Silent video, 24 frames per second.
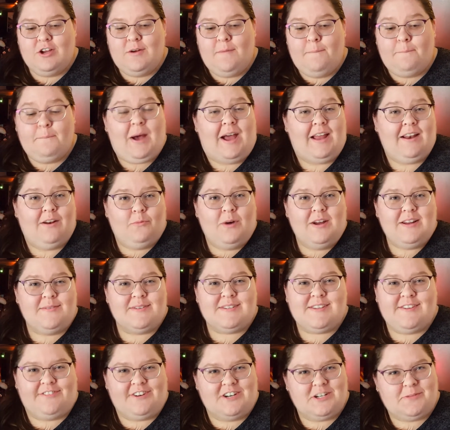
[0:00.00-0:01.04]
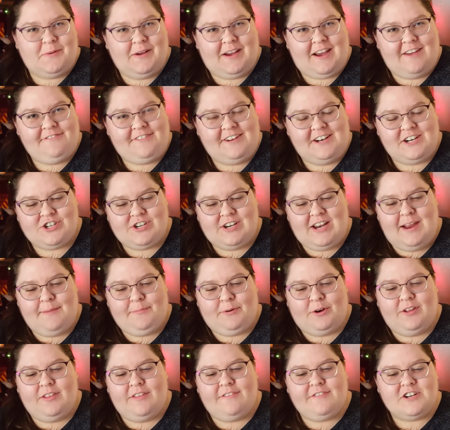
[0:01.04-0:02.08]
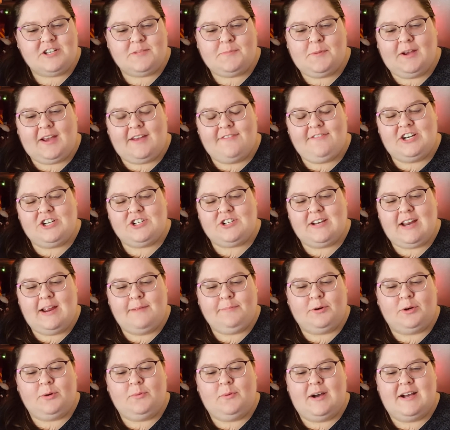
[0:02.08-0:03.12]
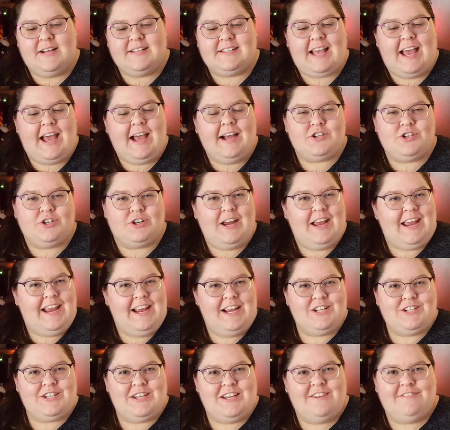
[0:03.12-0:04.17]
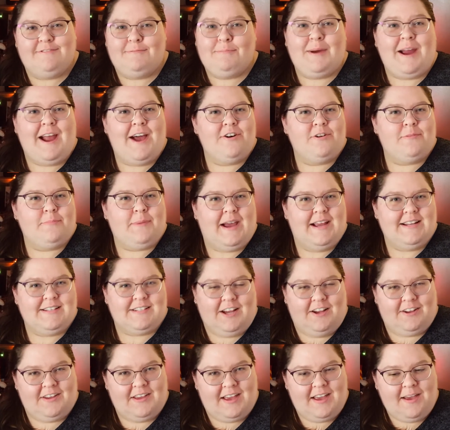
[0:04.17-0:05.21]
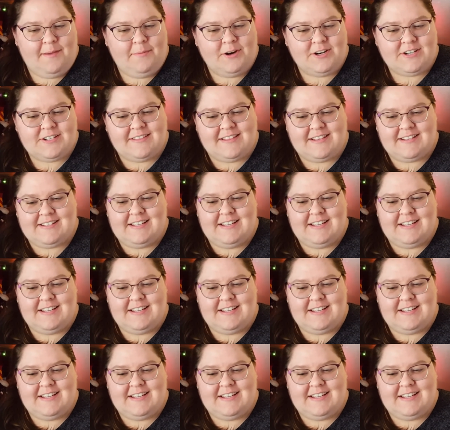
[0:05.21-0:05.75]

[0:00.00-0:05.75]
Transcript: But what was the first book I finished in April? The first book I finished in April was Act Your Age, Eve Brown by Talia Hibbert. This